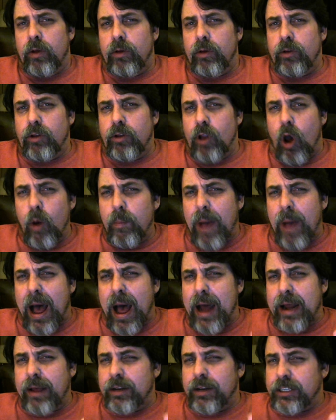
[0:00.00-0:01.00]

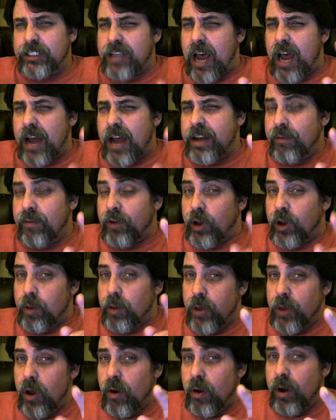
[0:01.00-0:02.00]
nobody in the scientific
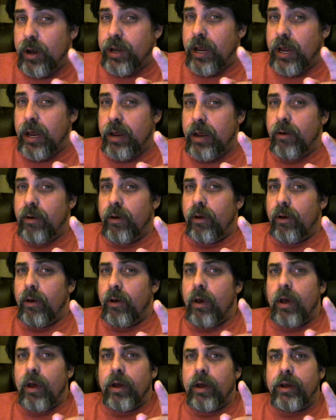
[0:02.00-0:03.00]
community
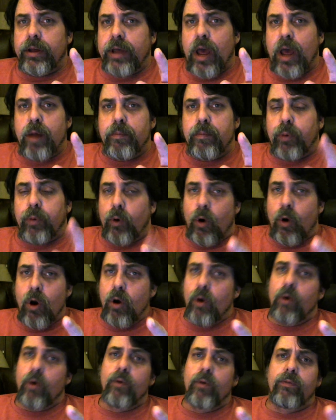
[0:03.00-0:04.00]
can
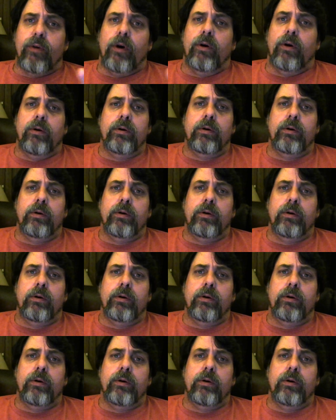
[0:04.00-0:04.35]
prove